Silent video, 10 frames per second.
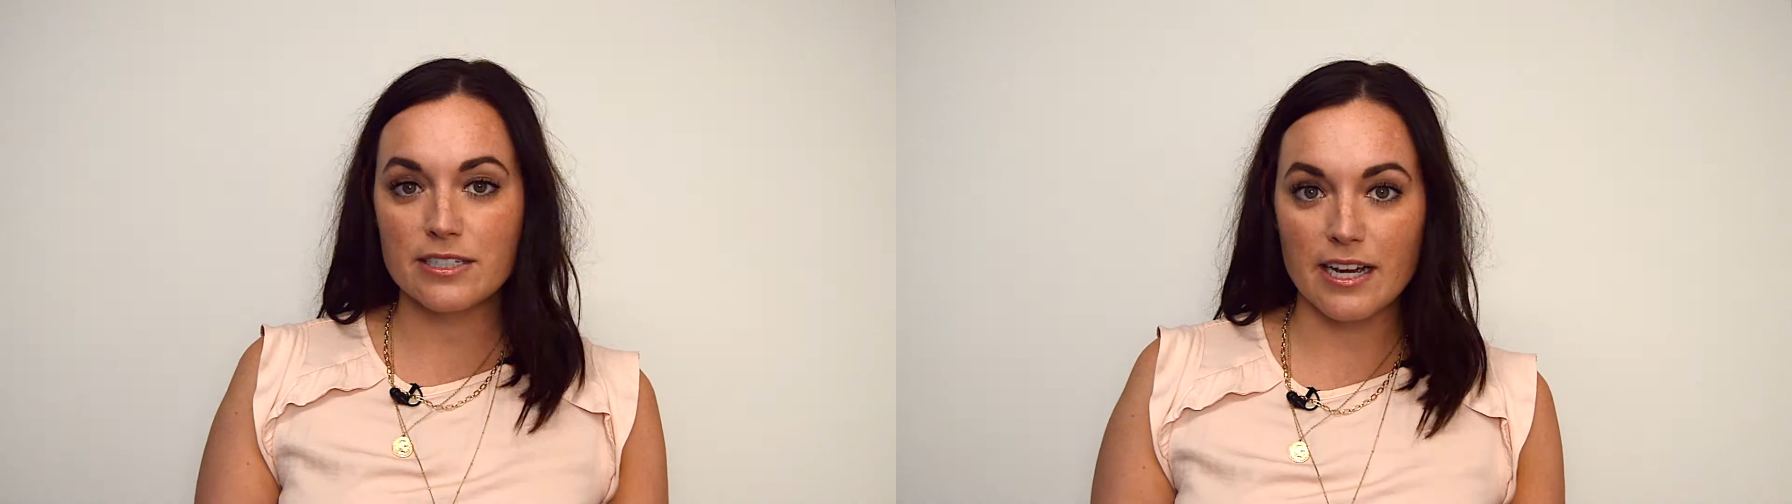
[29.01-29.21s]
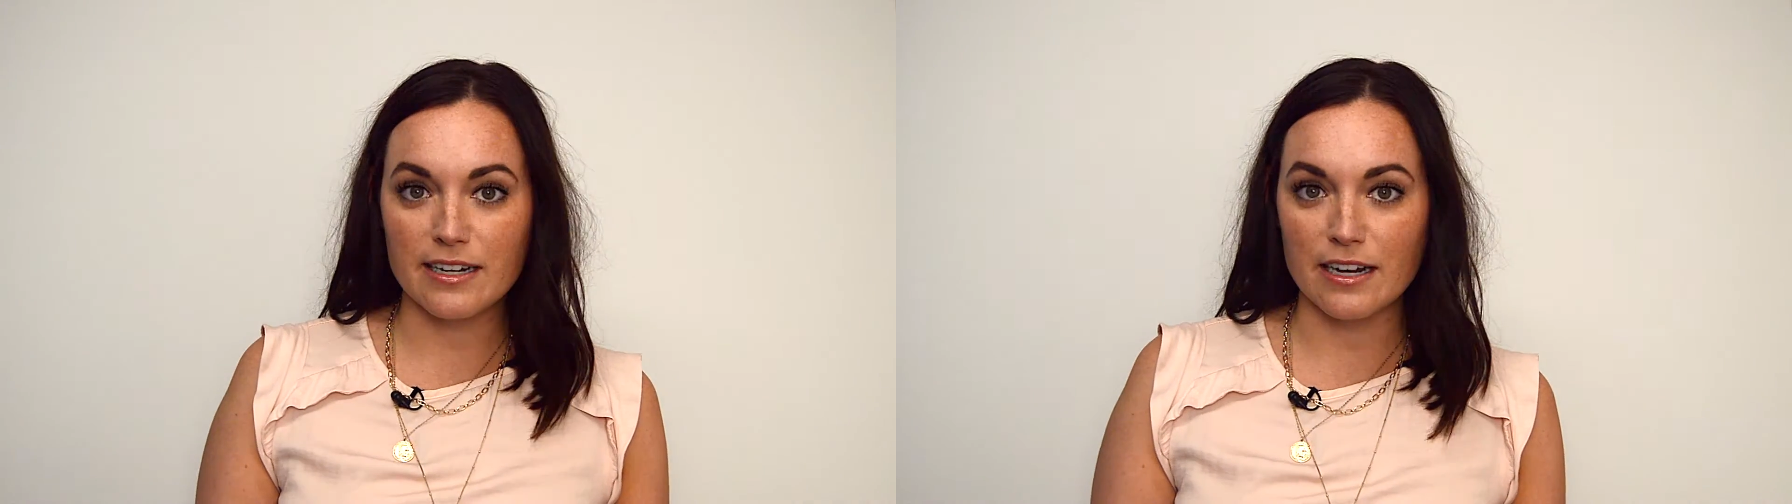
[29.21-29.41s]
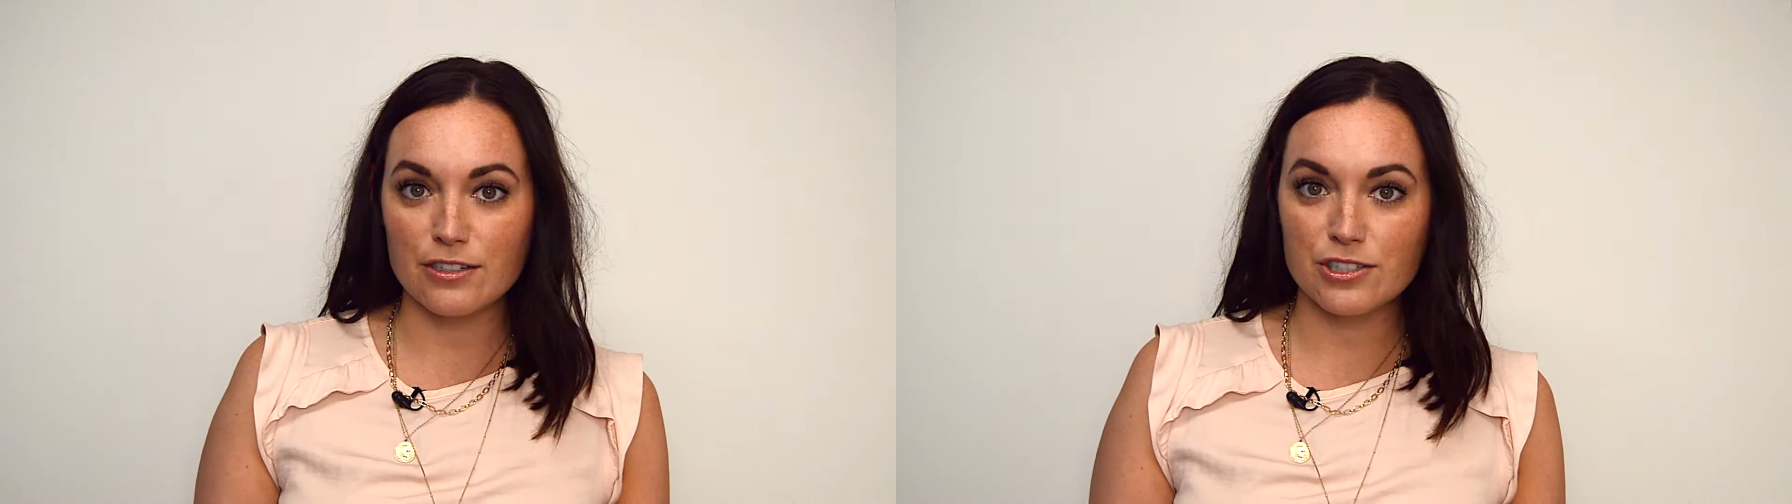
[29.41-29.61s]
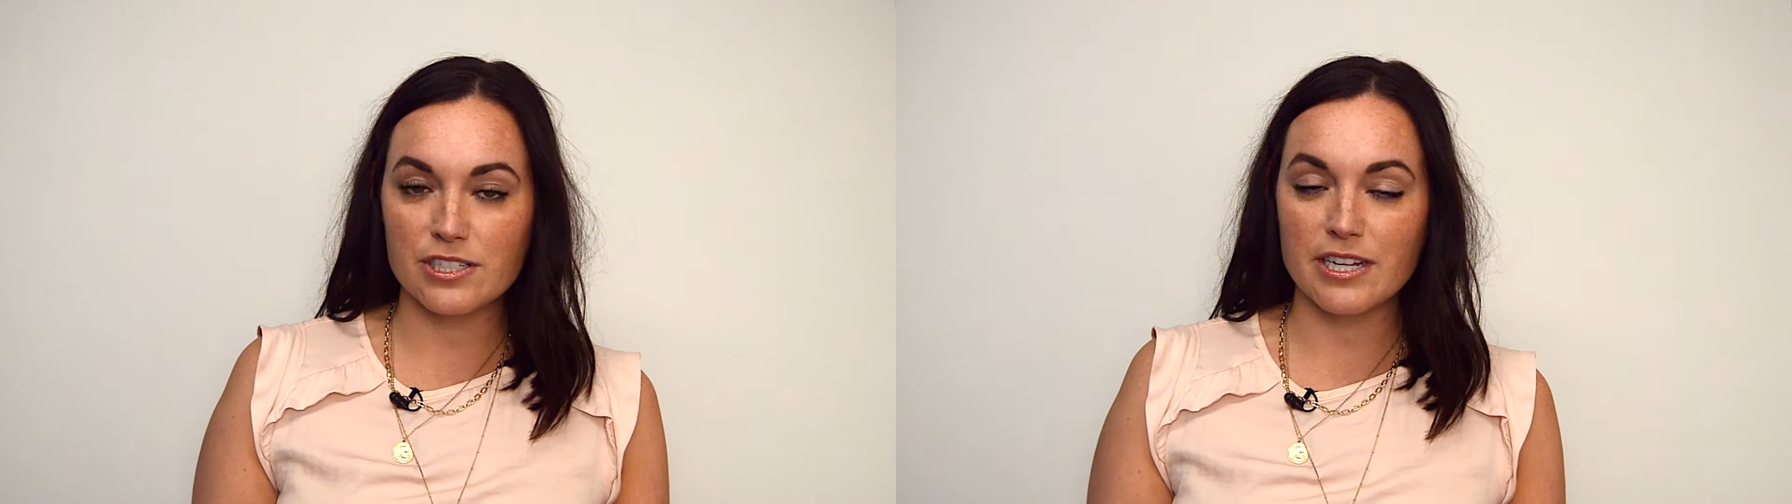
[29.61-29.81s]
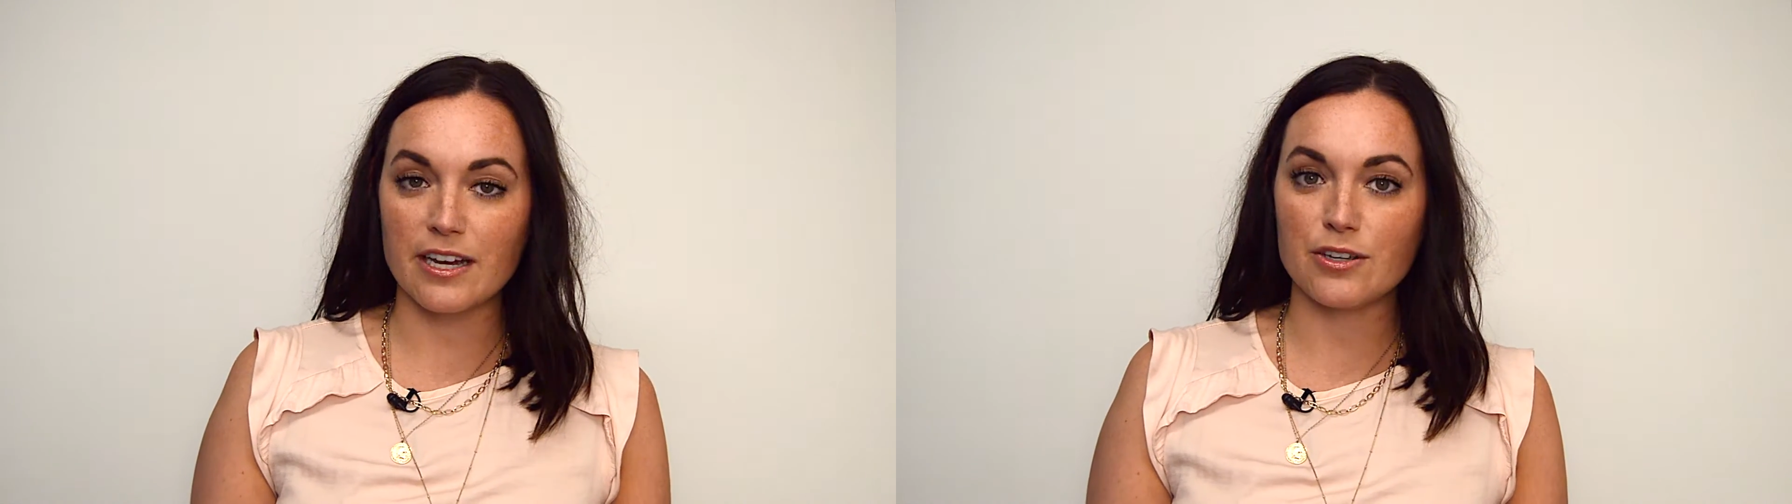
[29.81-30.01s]
technology
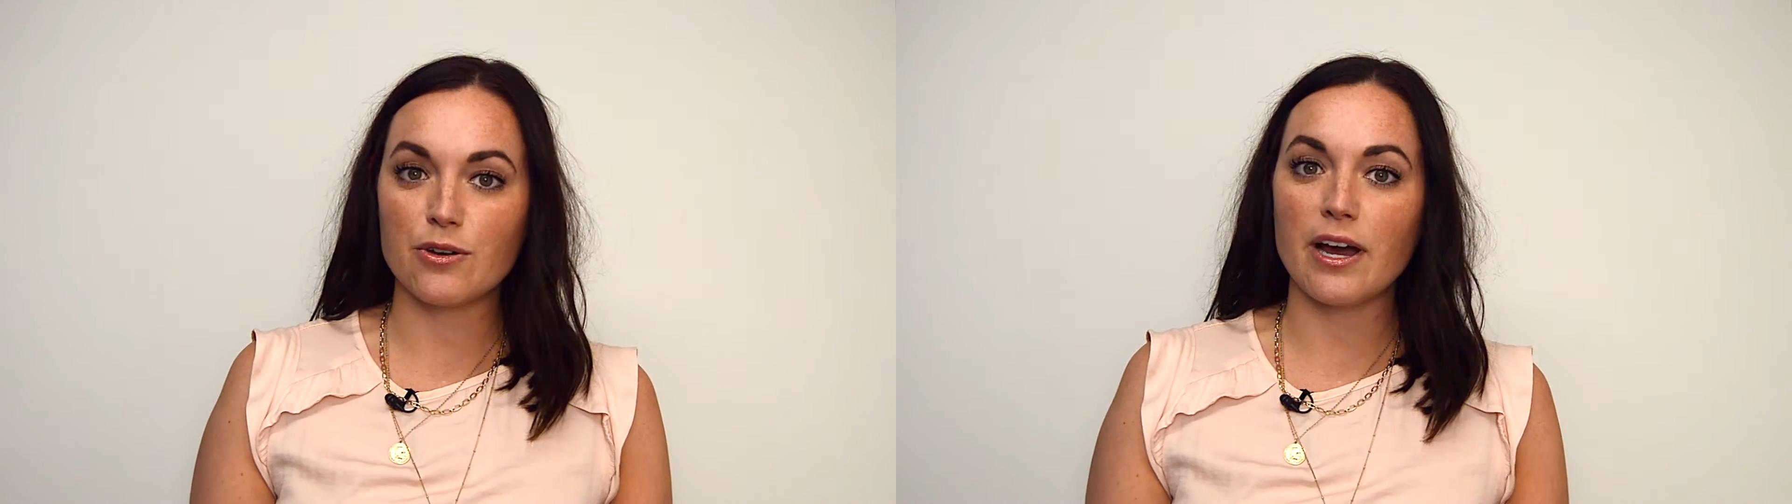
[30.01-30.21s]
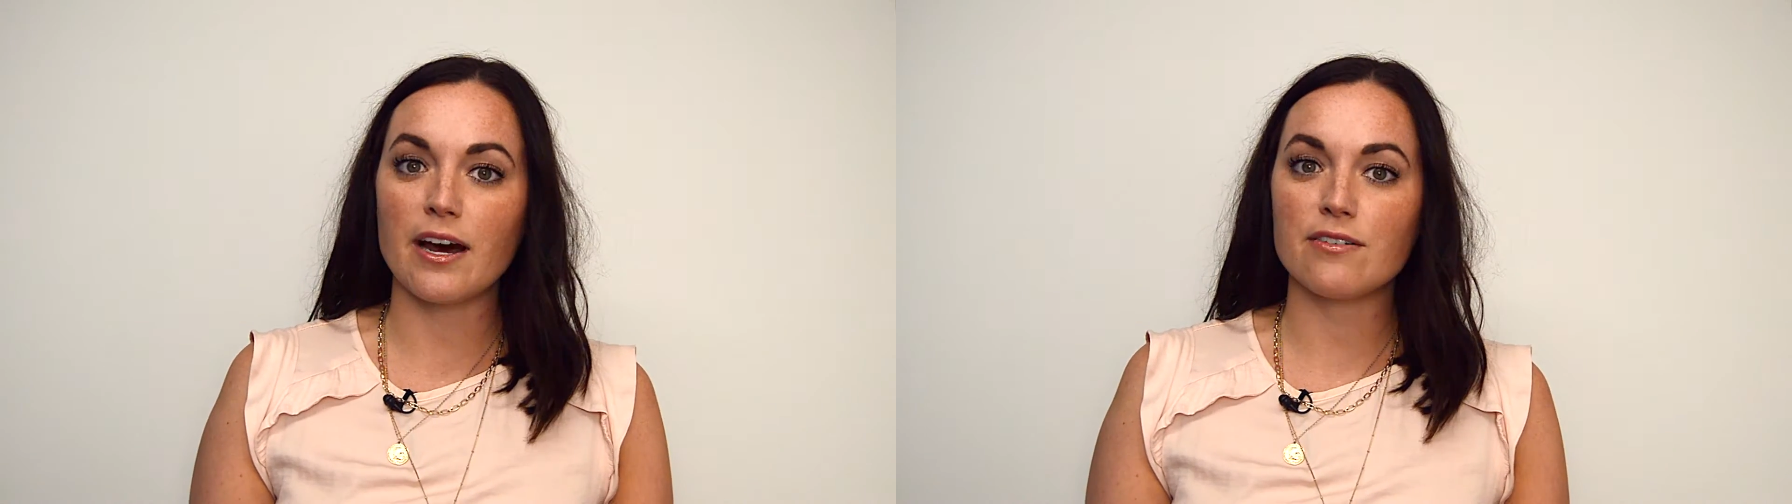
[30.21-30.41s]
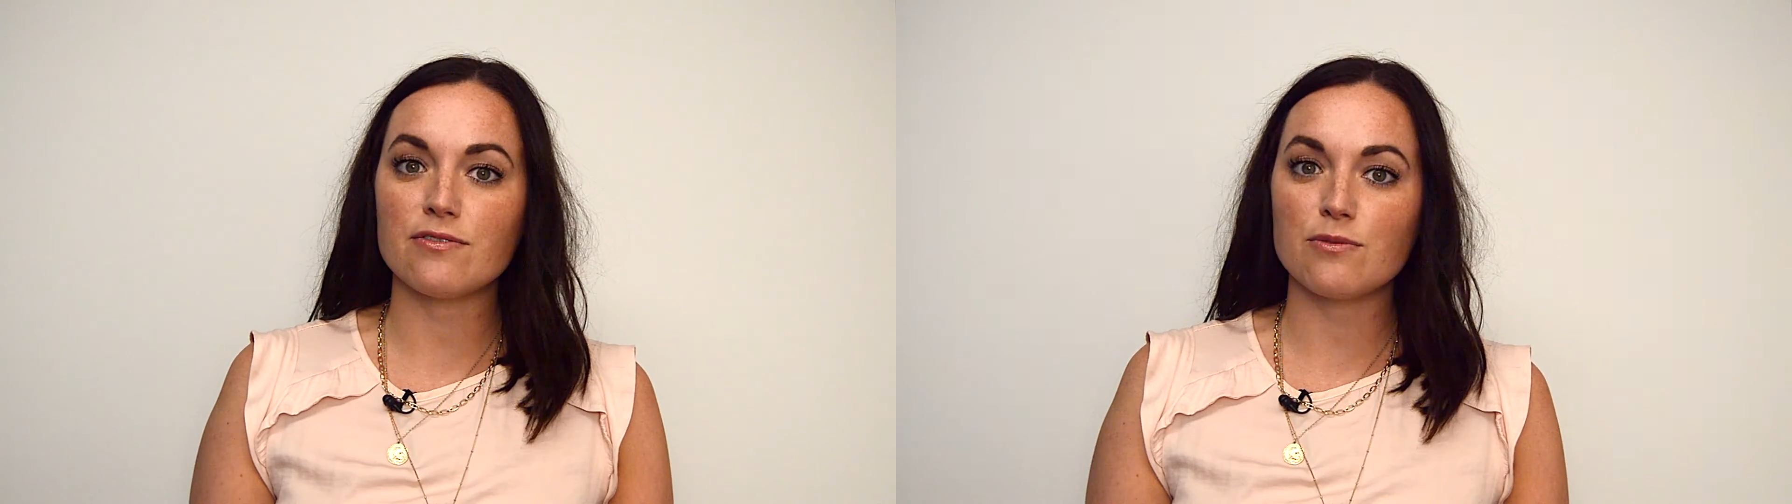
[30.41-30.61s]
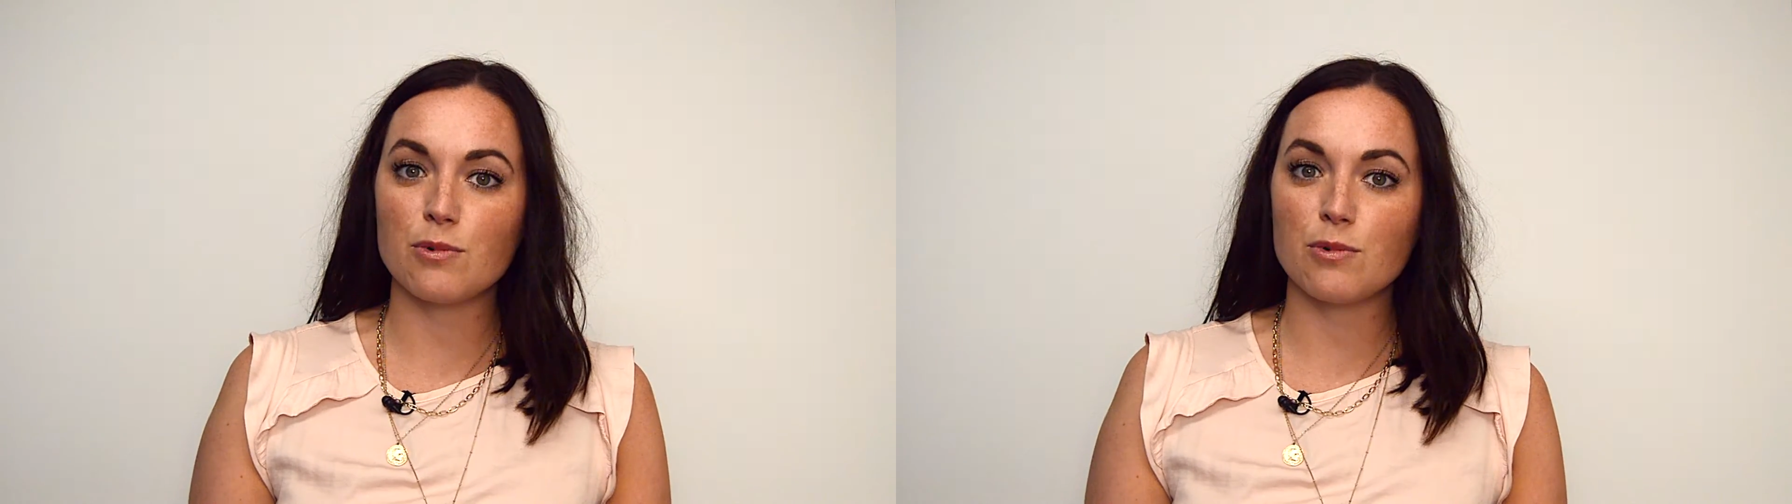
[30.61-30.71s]
stack you have,